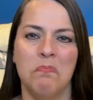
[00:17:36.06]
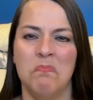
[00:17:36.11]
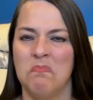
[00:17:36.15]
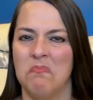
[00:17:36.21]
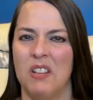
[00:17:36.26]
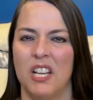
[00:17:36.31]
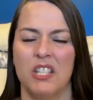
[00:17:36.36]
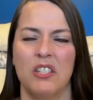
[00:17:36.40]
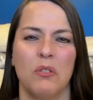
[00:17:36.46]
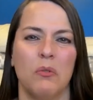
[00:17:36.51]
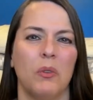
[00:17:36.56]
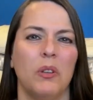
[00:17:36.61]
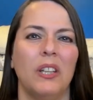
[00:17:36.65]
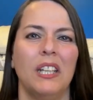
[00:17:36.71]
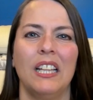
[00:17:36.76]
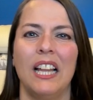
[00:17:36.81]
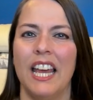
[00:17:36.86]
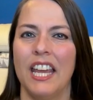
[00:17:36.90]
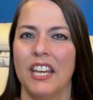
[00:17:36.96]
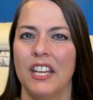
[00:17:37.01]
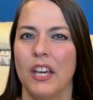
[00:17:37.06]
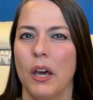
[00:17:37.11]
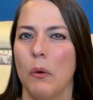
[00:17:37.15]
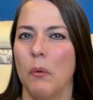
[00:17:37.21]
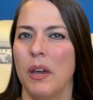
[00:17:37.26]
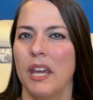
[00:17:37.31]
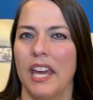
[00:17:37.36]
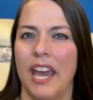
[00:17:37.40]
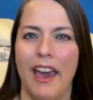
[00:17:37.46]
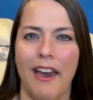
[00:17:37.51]
doesn't really like
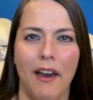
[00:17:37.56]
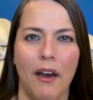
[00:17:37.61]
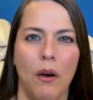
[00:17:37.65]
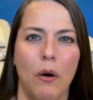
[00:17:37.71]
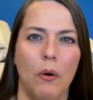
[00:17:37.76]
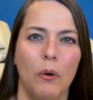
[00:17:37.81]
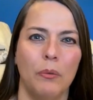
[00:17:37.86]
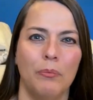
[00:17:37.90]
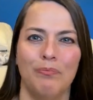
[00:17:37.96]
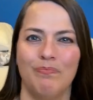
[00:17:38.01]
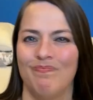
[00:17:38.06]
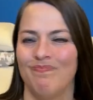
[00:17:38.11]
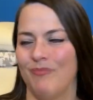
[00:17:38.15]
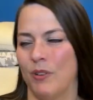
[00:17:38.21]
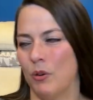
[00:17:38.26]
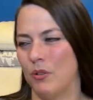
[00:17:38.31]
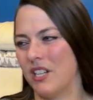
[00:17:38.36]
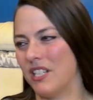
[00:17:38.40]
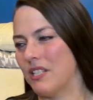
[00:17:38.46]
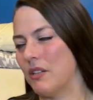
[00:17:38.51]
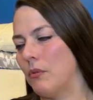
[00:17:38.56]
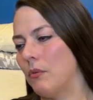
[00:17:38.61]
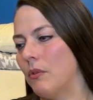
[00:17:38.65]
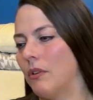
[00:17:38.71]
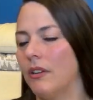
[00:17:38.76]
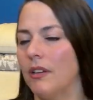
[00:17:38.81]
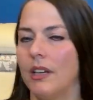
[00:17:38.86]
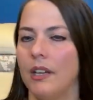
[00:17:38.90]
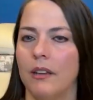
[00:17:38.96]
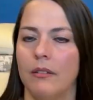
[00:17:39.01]
going out or doesn't
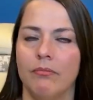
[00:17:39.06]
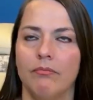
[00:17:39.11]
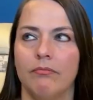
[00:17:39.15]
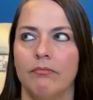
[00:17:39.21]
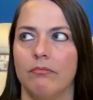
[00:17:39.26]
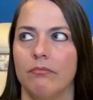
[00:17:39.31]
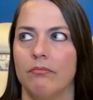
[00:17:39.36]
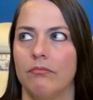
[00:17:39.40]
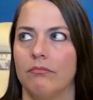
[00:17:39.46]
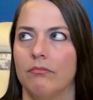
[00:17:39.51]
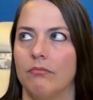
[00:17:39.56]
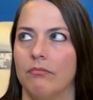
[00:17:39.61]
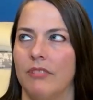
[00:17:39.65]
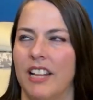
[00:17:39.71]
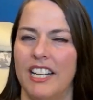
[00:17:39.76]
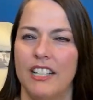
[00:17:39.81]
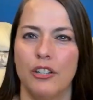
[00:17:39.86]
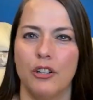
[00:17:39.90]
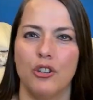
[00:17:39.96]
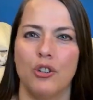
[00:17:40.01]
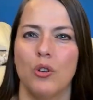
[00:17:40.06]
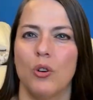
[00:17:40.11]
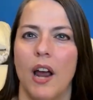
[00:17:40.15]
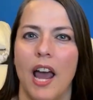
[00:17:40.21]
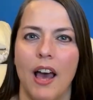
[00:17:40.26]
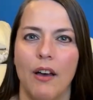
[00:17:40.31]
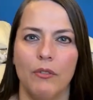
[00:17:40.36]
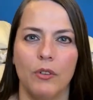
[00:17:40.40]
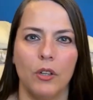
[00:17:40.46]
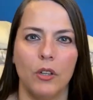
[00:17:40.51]
really like to
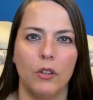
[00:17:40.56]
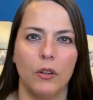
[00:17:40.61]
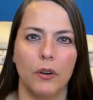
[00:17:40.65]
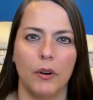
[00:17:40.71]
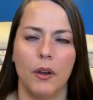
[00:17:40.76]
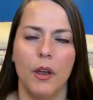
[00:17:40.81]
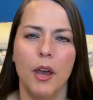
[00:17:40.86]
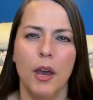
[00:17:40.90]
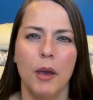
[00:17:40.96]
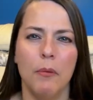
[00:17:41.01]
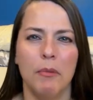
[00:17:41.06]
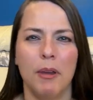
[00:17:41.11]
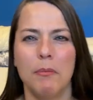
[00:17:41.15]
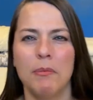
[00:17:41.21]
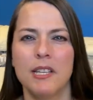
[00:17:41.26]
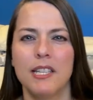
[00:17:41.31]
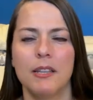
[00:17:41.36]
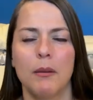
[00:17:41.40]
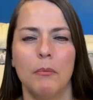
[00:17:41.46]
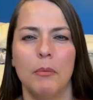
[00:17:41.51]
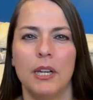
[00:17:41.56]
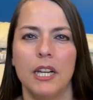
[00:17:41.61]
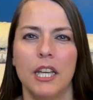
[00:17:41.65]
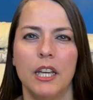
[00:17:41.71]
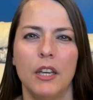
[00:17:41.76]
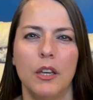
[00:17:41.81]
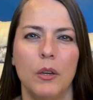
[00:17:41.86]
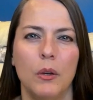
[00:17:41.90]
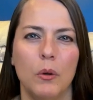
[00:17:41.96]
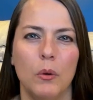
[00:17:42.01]
travel or maybe
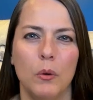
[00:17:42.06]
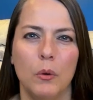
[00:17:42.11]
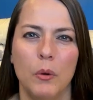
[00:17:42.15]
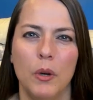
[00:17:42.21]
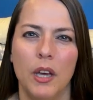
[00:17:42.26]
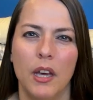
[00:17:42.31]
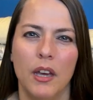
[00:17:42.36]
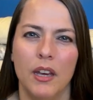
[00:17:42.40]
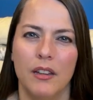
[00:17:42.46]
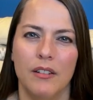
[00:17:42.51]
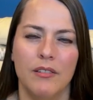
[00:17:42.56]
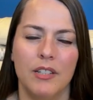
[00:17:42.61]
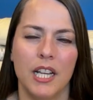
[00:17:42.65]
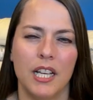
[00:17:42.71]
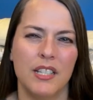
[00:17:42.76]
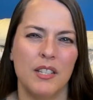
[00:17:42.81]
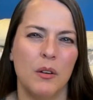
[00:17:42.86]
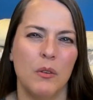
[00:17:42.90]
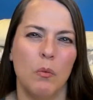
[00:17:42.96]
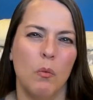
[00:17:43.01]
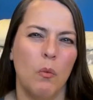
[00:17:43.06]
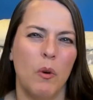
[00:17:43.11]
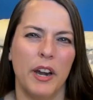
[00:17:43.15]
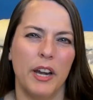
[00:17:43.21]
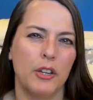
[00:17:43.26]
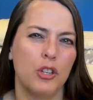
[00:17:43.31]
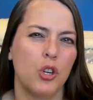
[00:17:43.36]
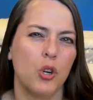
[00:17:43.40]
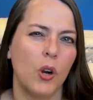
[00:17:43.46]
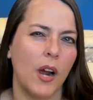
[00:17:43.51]
somebody who doesn't
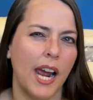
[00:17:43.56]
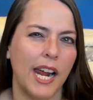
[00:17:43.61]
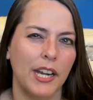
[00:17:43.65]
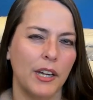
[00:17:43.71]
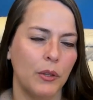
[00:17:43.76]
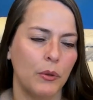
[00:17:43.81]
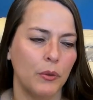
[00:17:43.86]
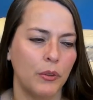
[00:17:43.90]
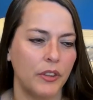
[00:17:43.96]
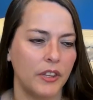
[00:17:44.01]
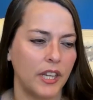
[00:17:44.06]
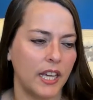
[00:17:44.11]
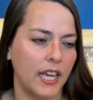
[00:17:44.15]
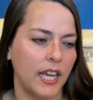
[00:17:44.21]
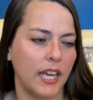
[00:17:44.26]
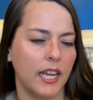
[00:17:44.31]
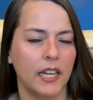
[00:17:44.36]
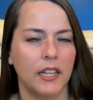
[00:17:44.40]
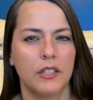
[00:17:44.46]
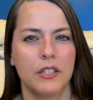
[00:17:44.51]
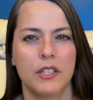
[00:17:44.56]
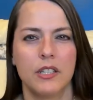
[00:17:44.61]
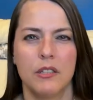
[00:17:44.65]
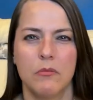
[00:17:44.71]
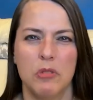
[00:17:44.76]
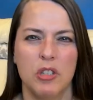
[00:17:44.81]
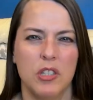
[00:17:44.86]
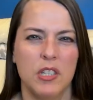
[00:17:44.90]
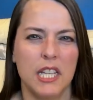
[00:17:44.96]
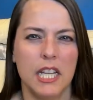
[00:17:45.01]
want to try new things,
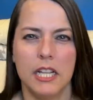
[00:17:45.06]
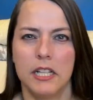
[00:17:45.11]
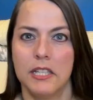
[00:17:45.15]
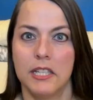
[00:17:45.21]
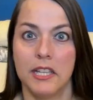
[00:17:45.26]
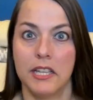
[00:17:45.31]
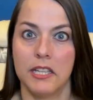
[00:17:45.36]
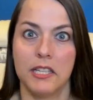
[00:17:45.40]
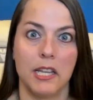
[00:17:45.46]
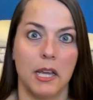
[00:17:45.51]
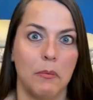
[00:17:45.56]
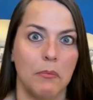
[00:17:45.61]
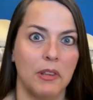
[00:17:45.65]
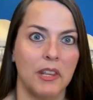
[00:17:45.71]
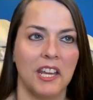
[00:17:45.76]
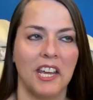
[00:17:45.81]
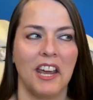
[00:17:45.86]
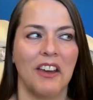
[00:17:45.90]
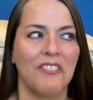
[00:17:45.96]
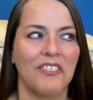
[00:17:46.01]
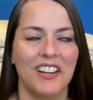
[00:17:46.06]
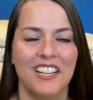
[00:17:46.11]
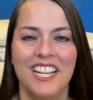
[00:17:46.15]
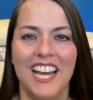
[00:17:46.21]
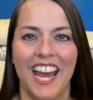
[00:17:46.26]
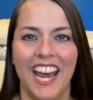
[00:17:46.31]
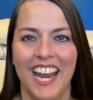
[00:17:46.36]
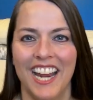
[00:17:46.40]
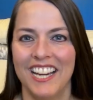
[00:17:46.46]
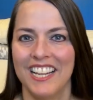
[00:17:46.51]
just eats the same thing every
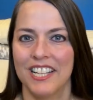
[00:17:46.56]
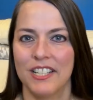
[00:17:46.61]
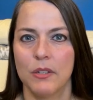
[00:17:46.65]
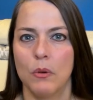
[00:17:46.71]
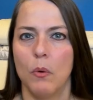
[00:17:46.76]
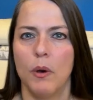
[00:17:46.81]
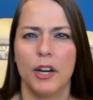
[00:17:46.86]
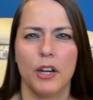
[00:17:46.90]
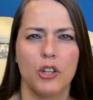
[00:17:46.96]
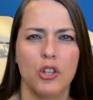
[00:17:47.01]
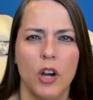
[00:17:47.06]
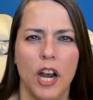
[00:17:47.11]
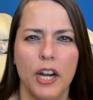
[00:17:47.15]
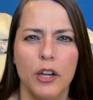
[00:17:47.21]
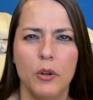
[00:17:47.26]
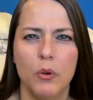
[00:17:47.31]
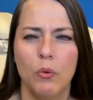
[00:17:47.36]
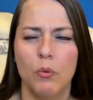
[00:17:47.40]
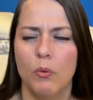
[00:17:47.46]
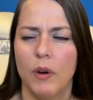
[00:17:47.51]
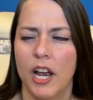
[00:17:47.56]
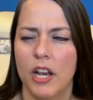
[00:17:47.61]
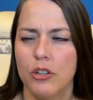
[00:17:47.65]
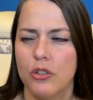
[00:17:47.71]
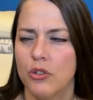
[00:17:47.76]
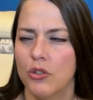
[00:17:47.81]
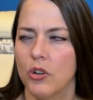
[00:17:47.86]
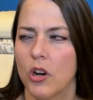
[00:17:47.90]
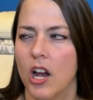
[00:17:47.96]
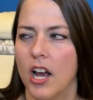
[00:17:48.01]
day and doesn't want to try new
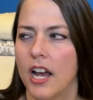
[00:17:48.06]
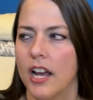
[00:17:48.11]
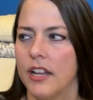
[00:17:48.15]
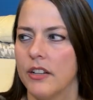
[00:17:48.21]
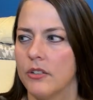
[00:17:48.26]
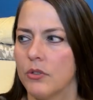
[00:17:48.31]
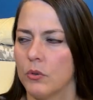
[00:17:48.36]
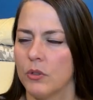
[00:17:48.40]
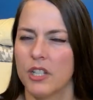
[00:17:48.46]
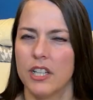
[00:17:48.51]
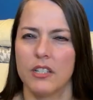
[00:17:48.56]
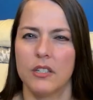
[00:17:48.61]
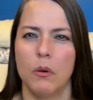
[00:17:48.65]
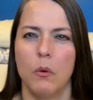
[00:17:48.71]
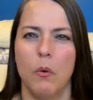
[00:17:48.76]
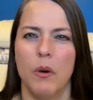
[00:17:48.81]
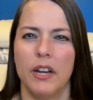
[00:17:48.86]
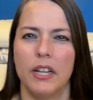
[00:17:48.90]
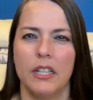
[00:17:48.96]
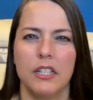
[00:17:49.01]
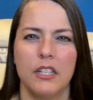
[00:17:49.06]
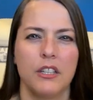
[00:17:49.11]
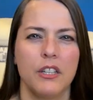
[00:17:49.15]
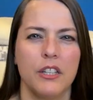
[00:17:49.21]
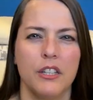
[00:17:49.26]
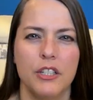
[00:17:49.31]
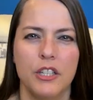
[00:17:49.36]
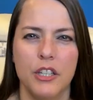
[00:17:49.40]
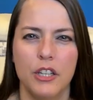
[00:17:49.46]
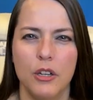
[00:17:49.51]
restaurants or doesn't want to
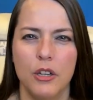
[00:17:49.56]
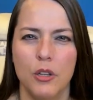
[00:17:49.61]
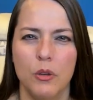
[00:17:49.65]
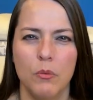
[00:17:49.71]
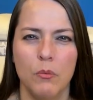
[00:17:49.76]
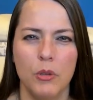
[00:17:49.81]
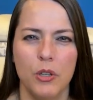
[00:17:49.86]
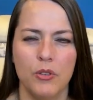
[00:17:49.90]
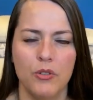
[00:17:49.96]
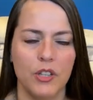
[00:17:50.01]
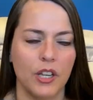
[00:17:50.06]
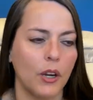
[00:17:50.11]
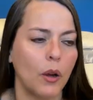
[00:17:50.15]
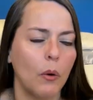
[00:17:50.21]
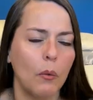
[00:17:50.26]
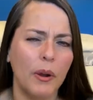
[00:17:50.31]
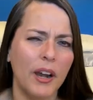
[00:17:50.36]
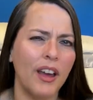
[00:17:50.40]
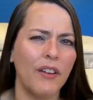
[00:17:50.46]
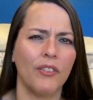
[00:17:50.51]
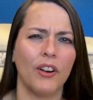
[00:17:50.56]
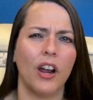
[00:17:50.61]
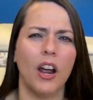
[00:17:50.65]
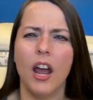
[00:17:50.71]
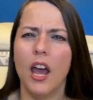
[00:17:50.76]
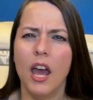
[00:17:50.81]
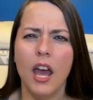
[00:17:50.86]
listen to new music or whatever.